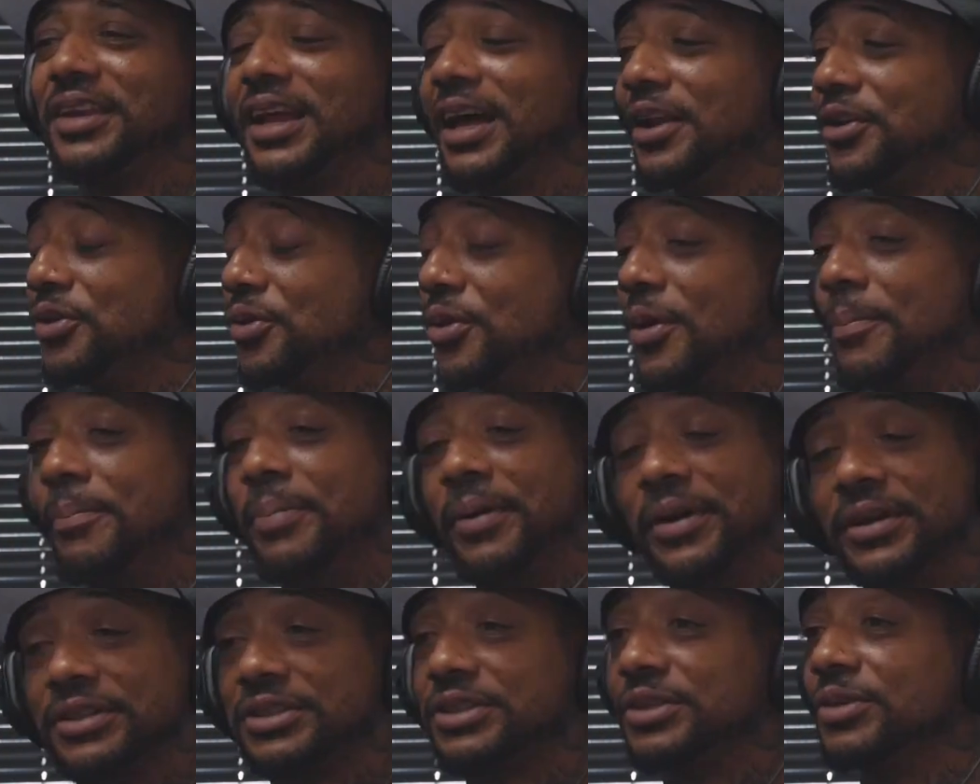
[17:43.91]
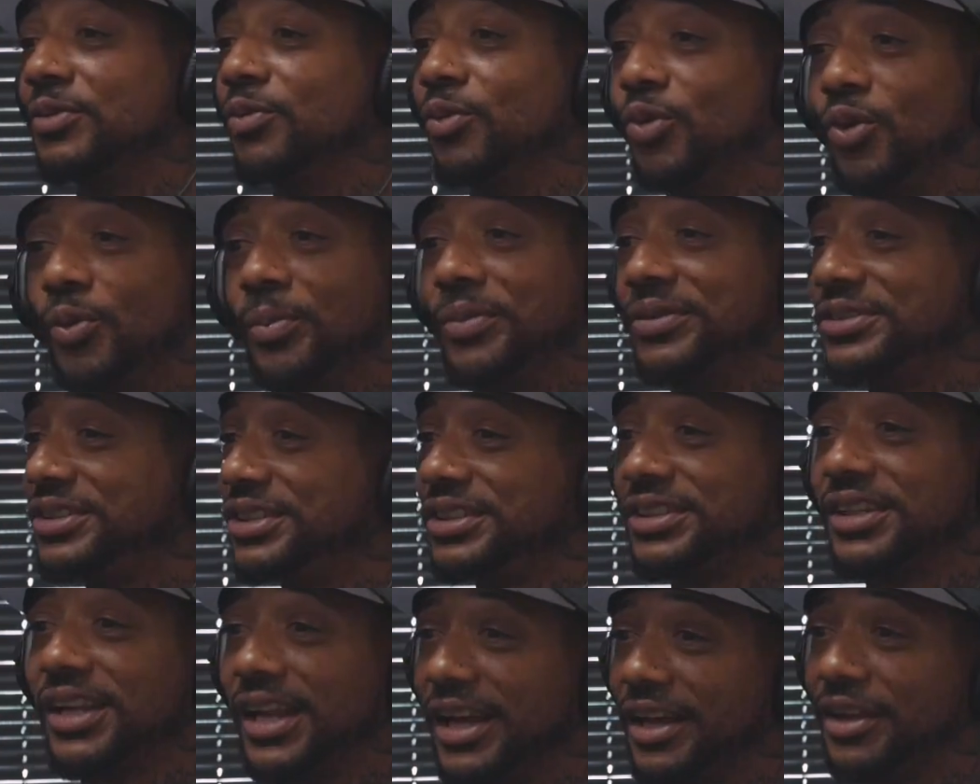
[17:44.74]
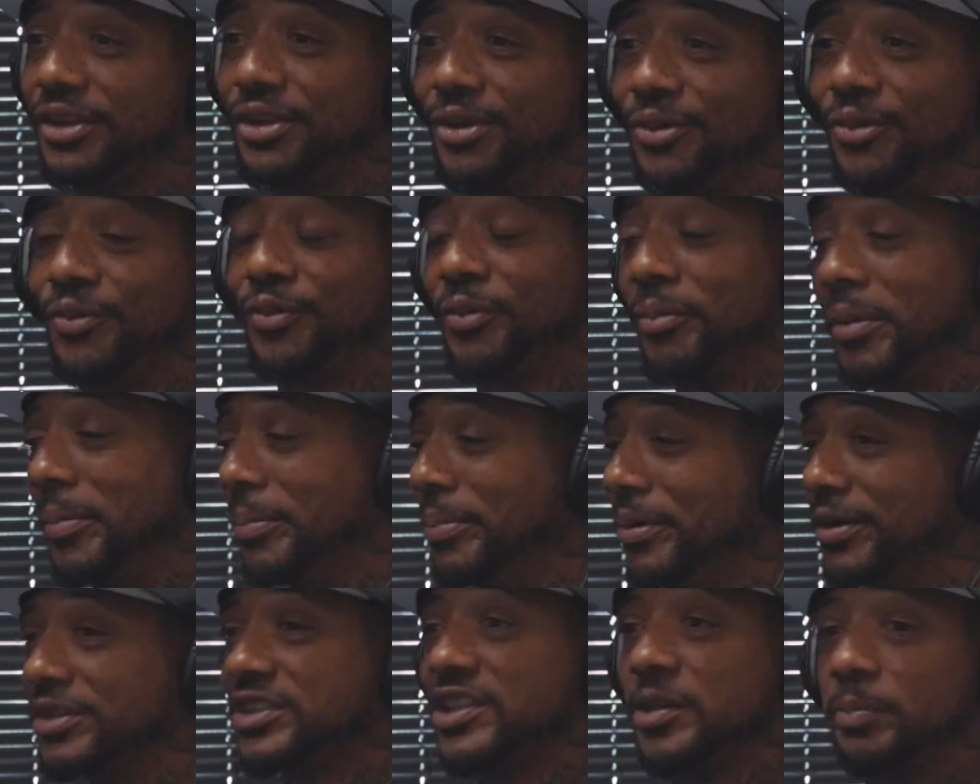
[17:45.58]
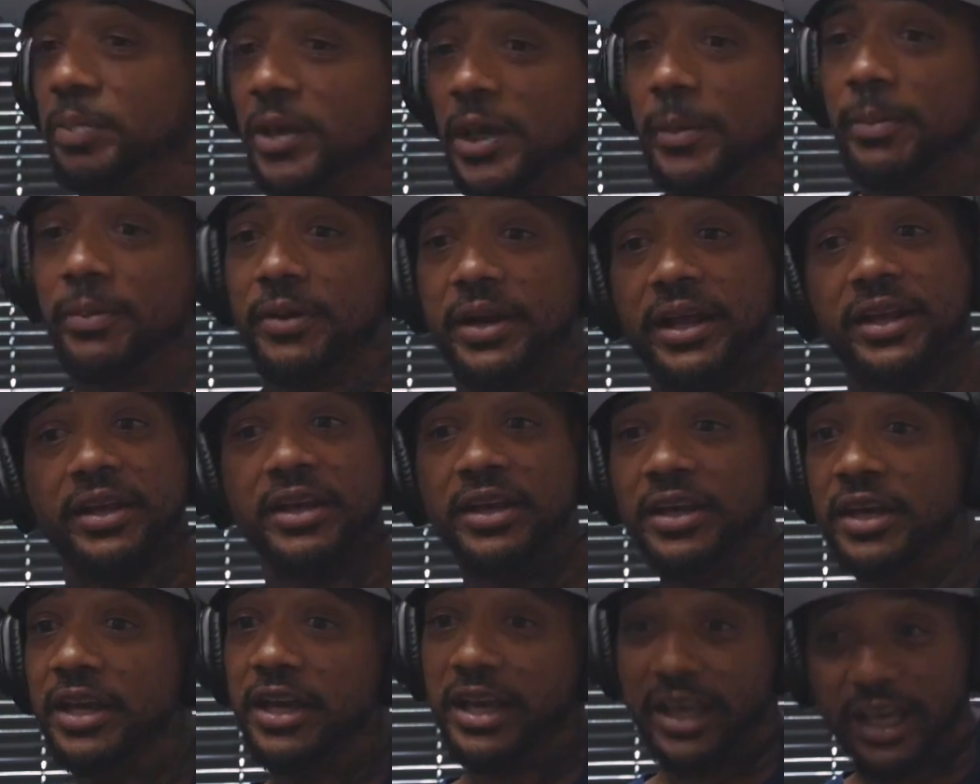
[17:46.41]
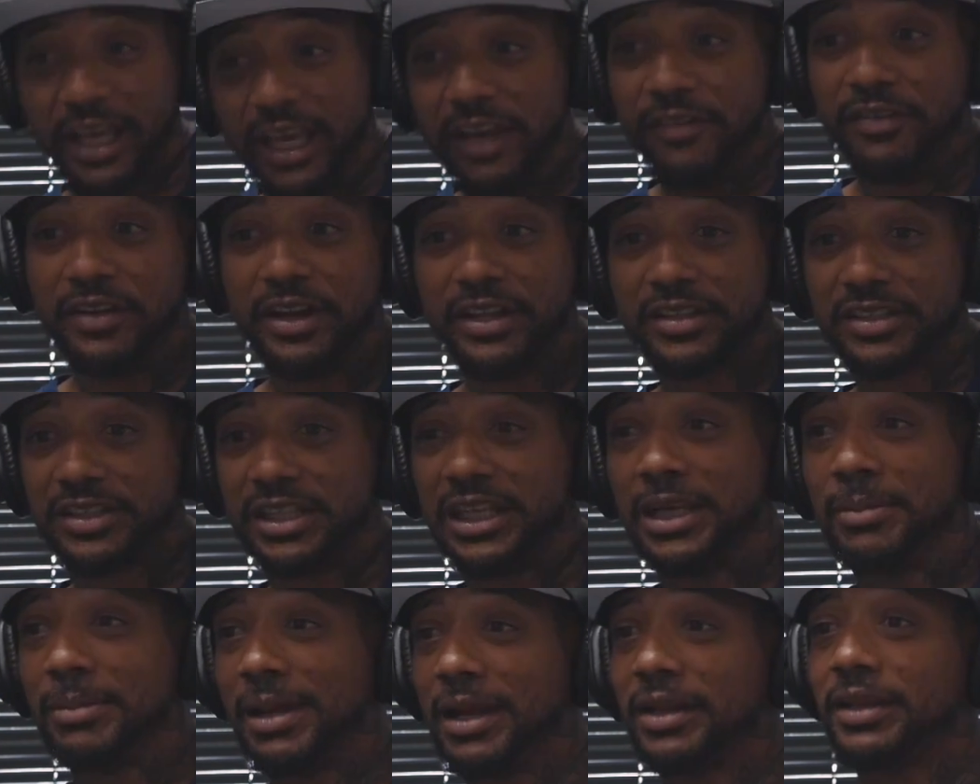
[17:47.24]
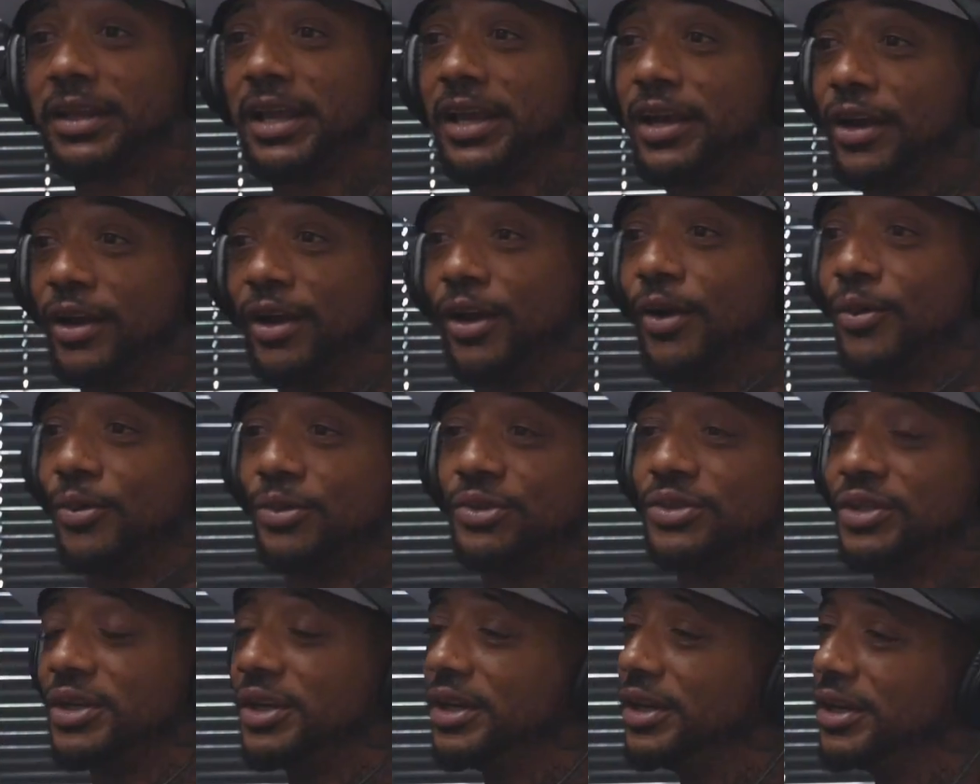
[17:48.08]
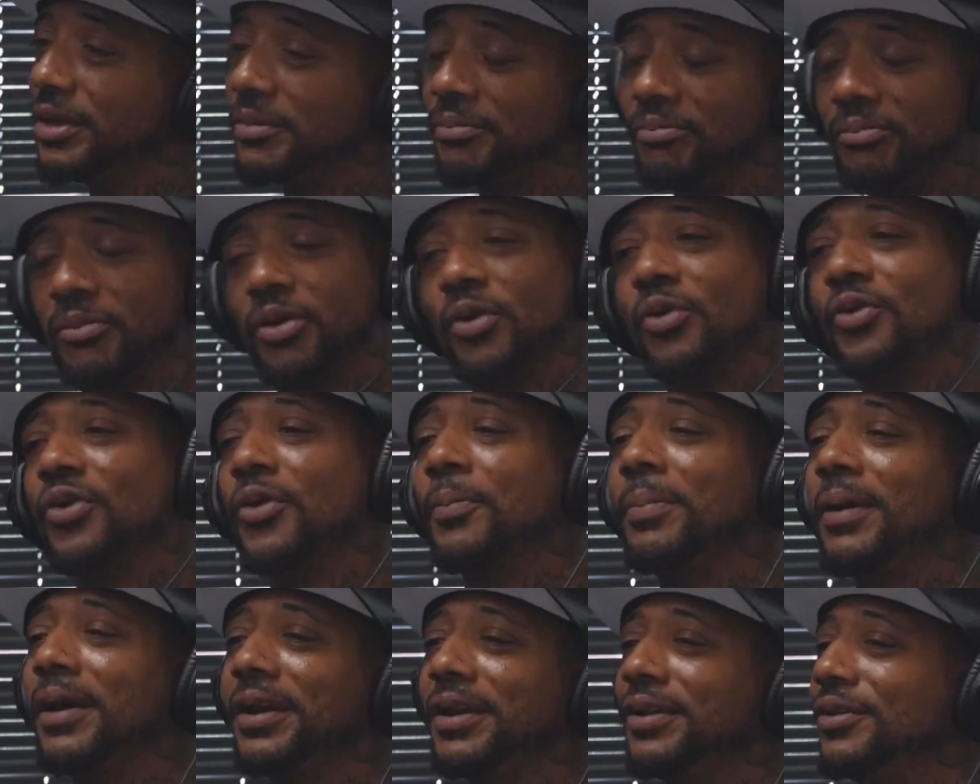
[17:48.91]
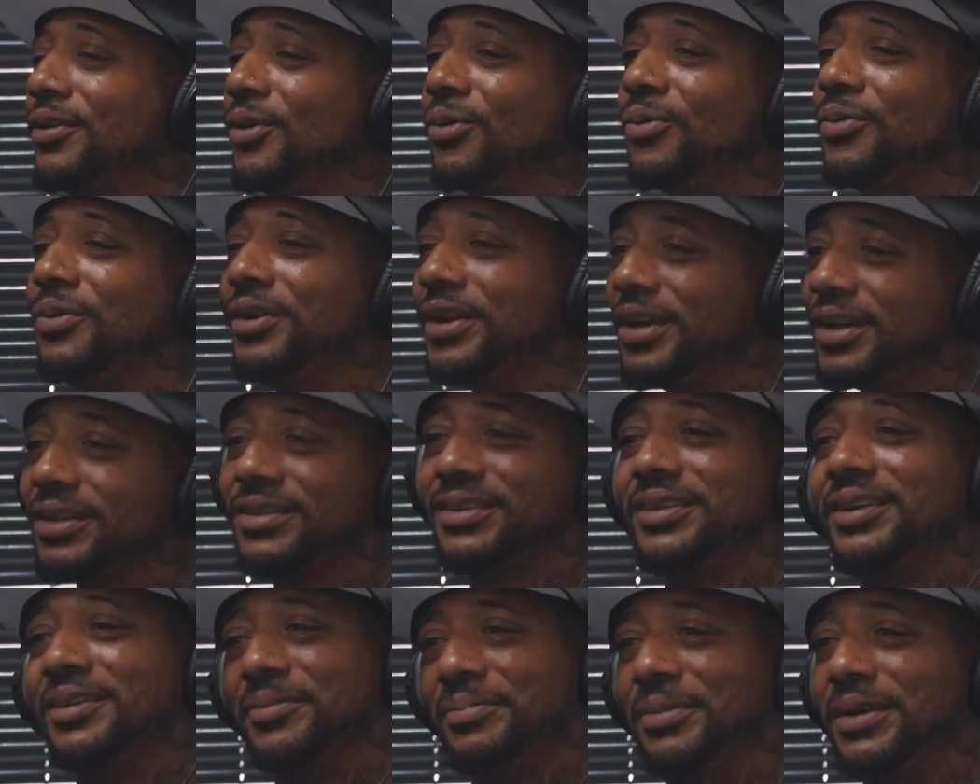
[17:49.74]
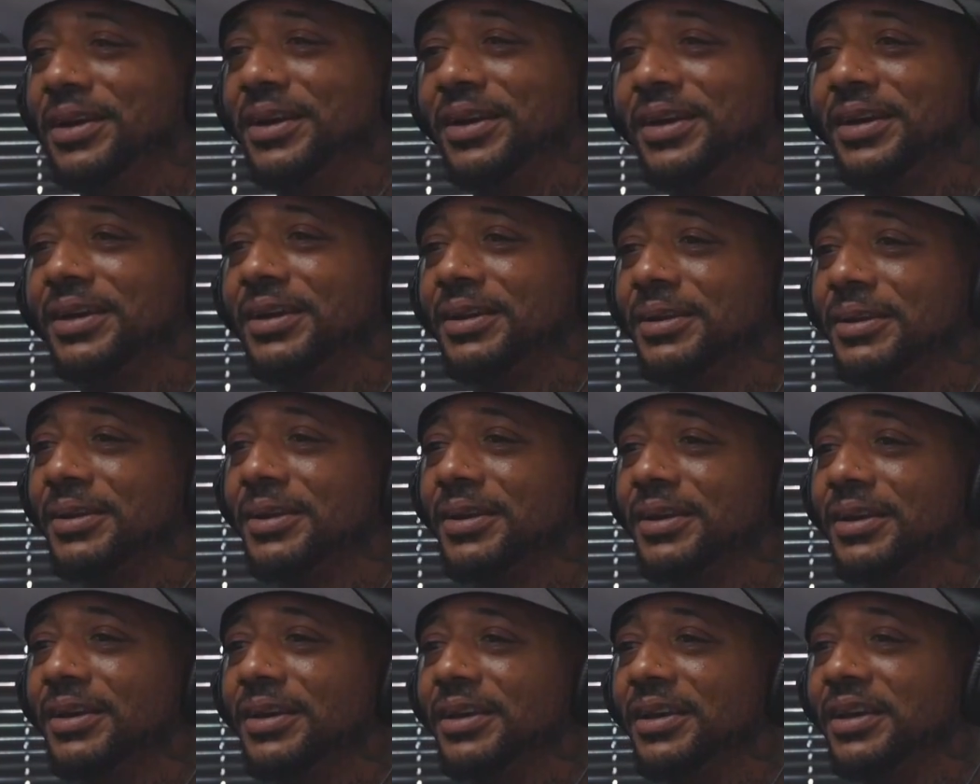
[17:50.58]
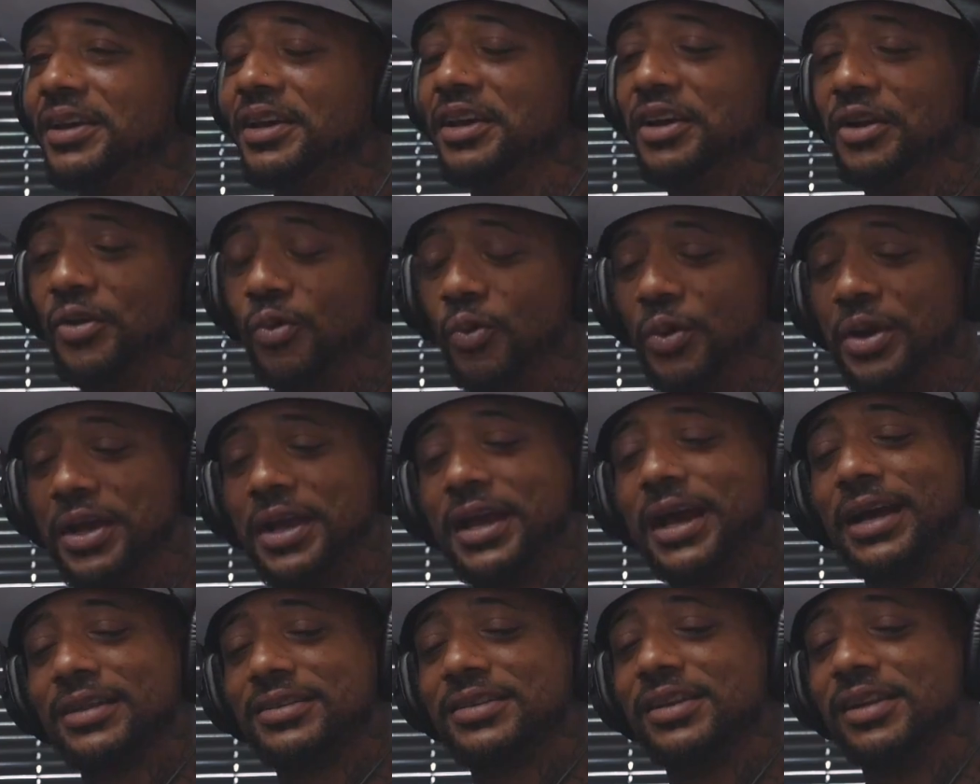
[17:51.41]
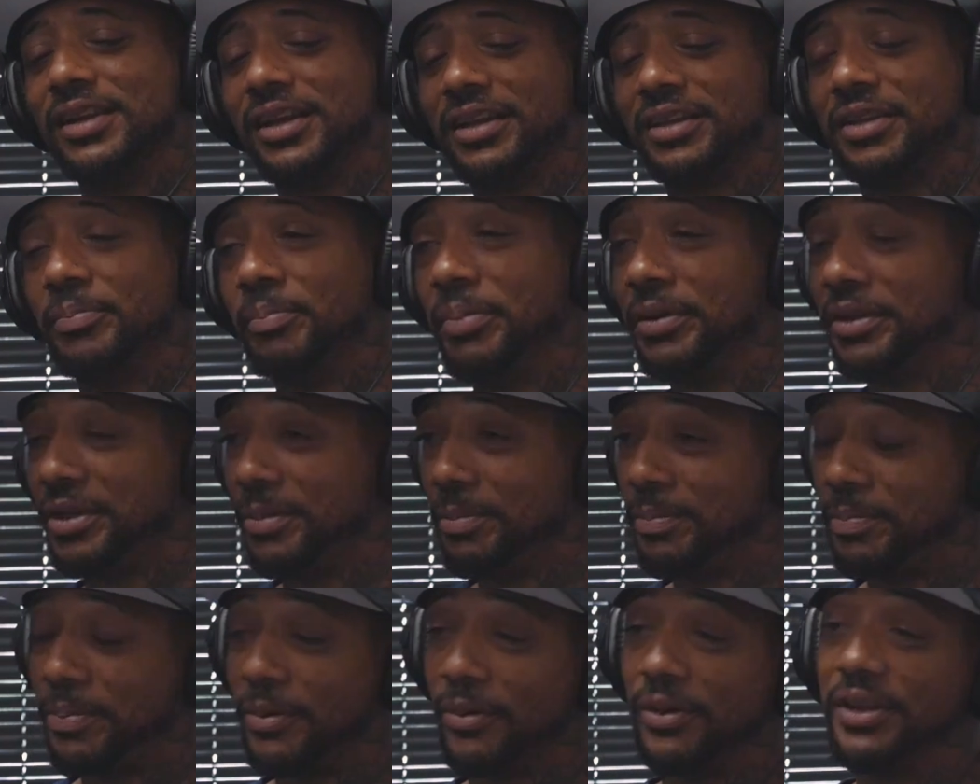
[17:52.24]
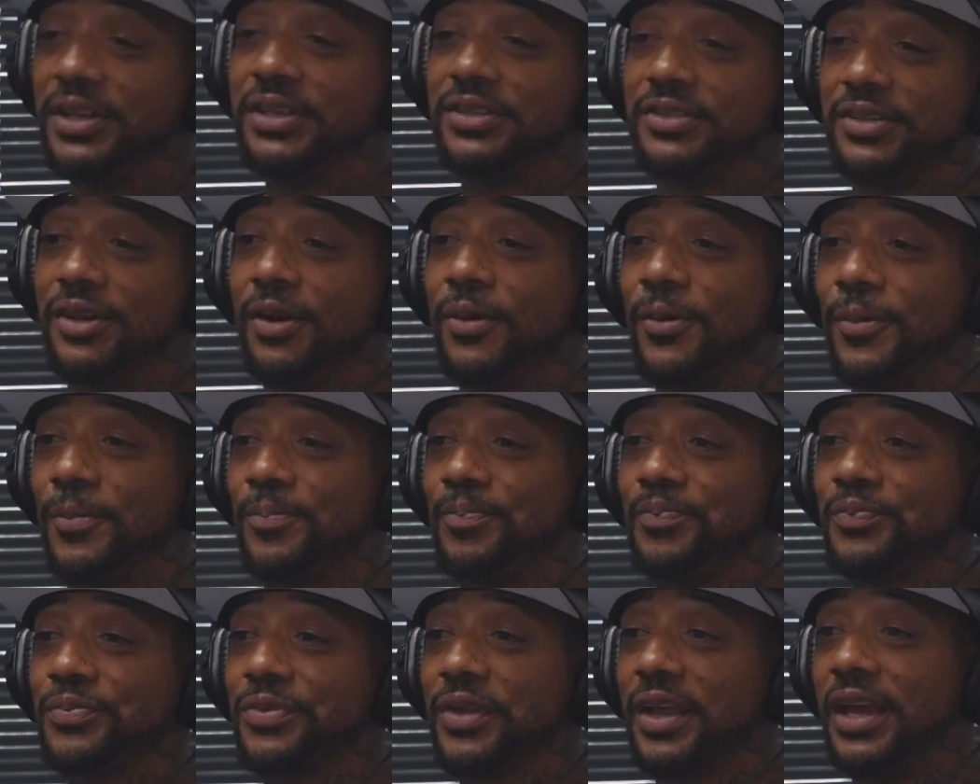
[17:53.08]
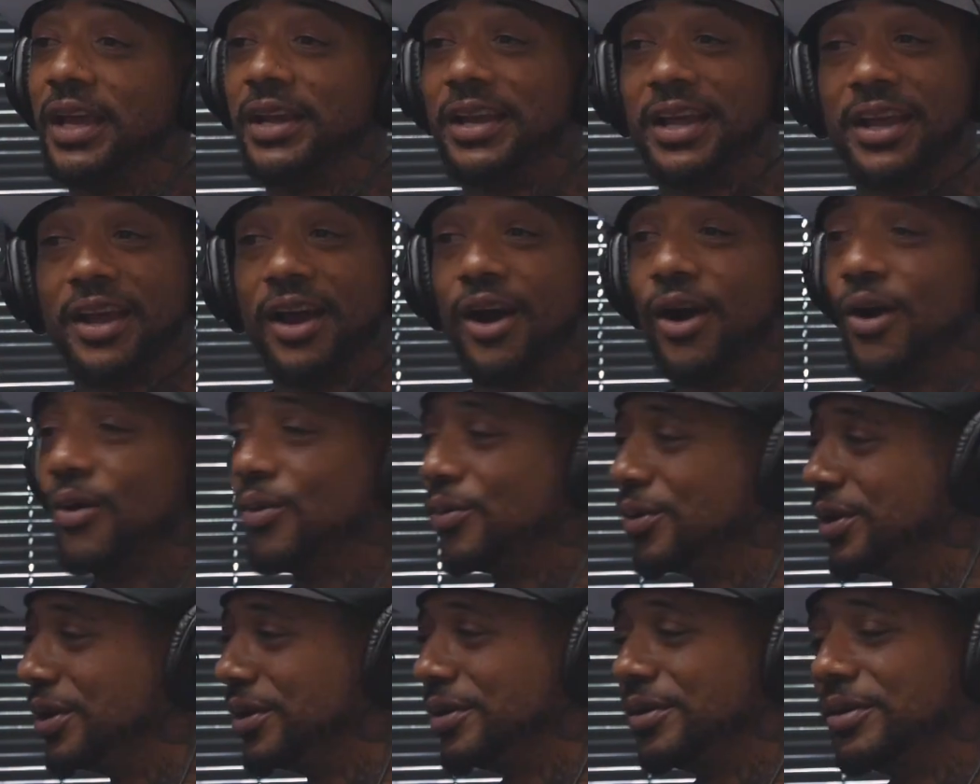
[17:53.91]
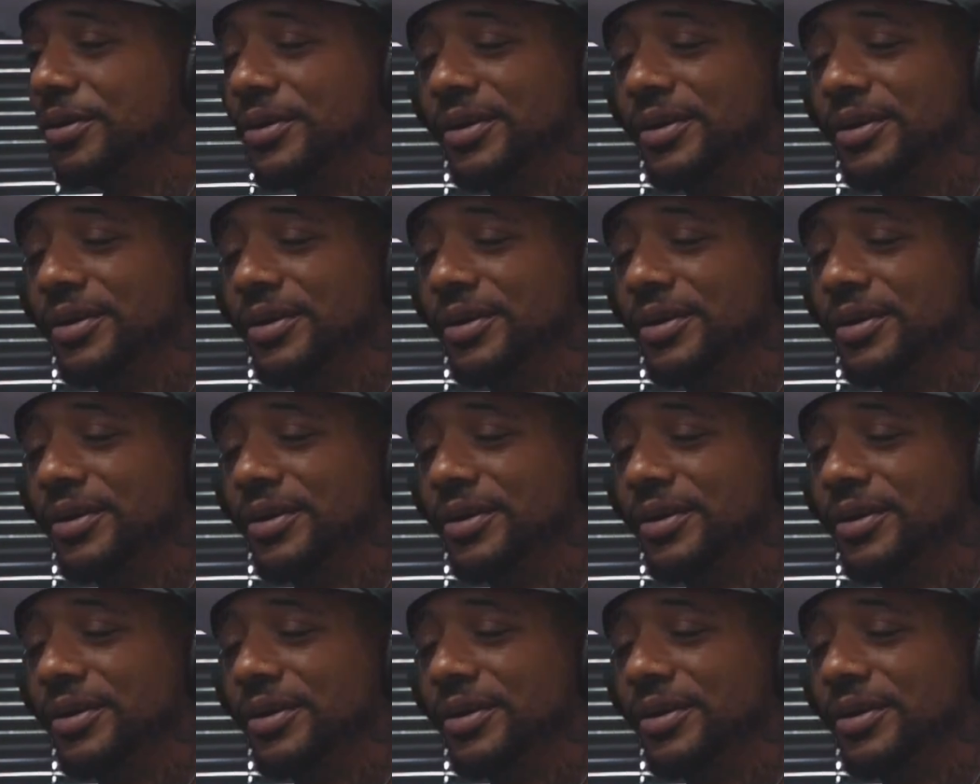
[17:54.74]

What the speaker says: I know a bunch of rumors just like you from a bunch of people that even it seem like they close. Don't nobody know nothing, man. We got to but the police know, and they own it.